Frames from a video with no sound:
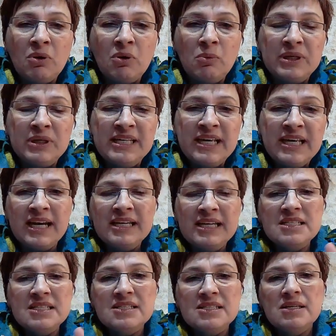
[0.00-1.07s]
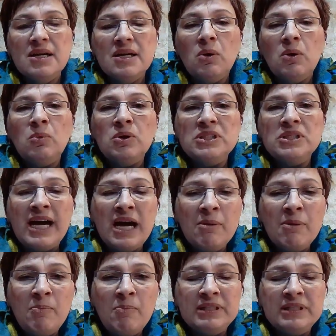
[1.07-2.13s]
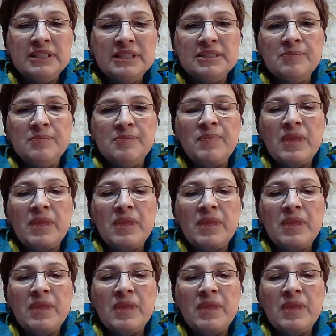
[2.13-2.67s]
overnight, what happens?